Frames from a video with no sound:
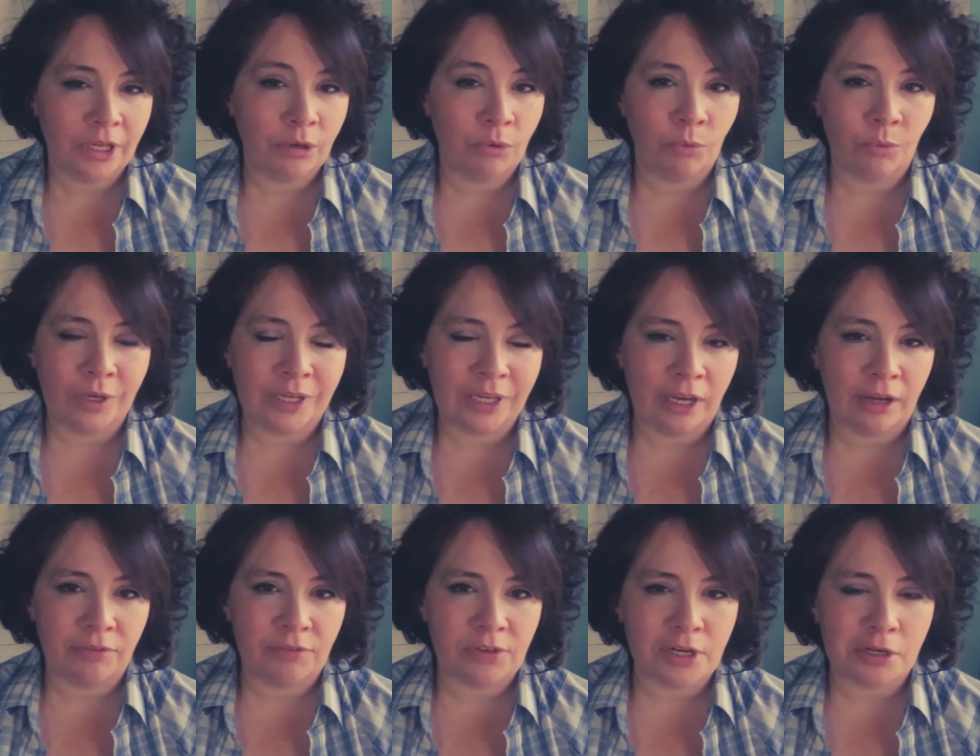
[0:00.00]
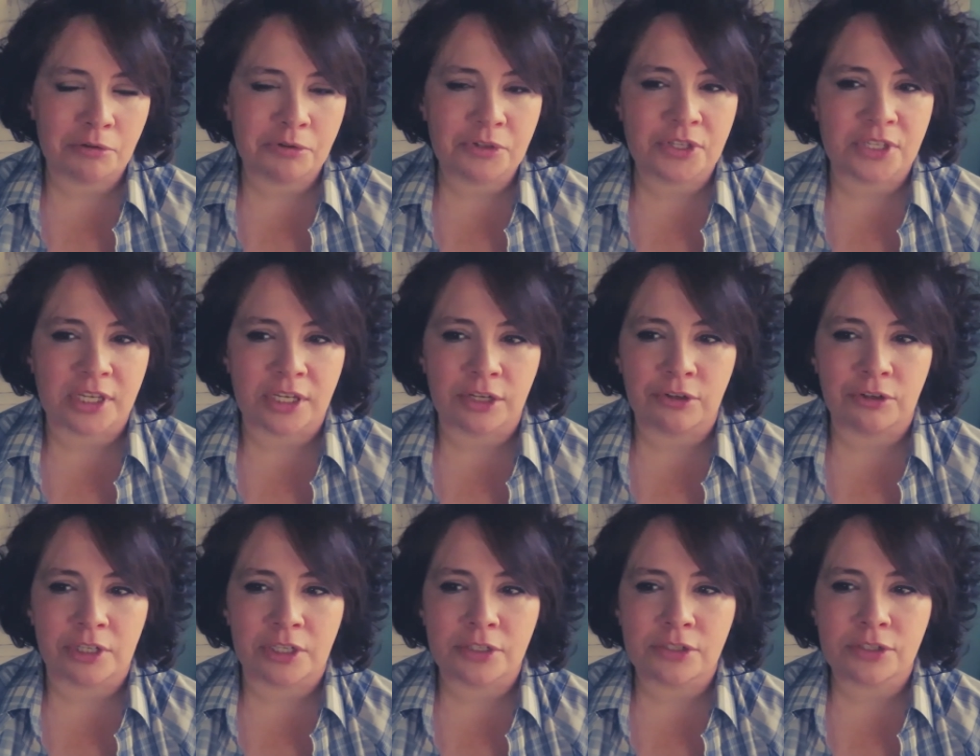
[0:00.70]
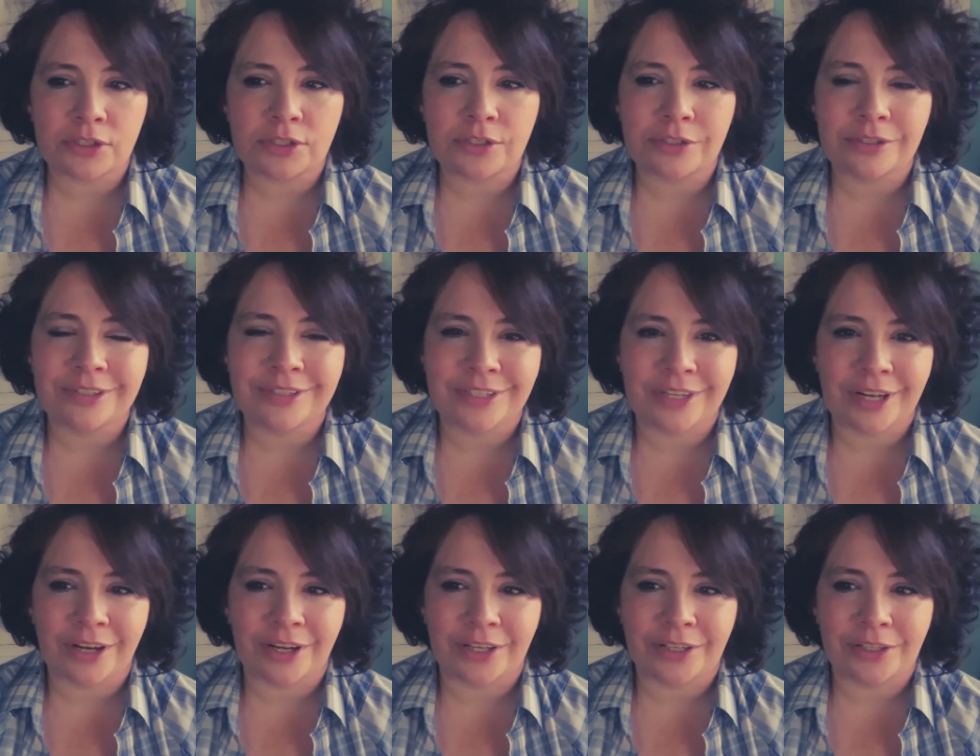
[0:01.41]
we have no secrets,
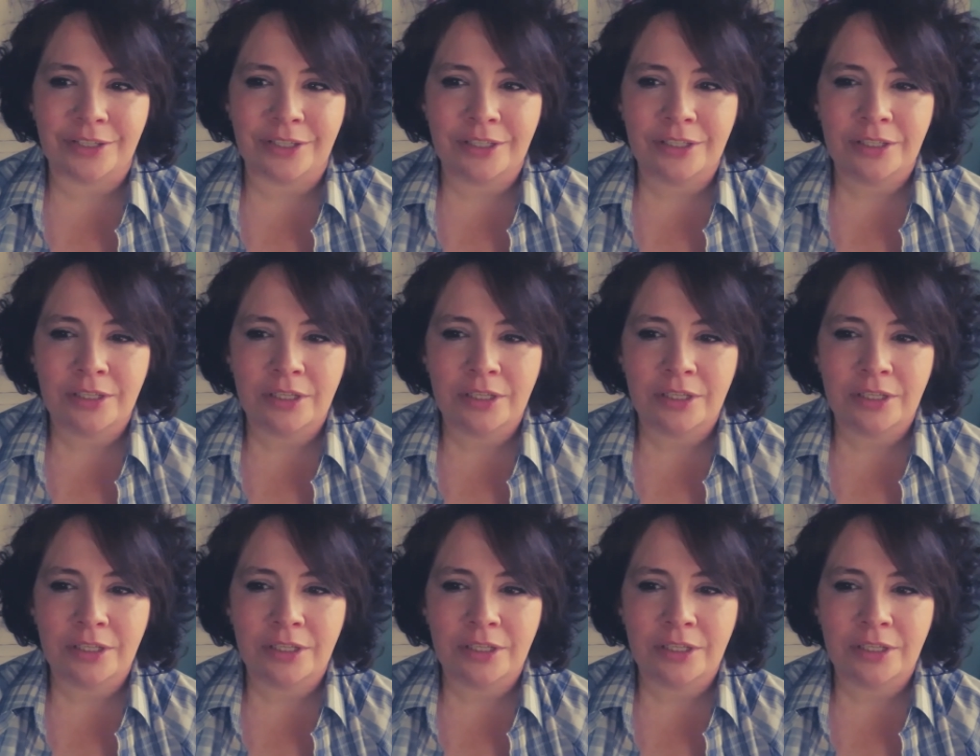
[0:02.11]
none.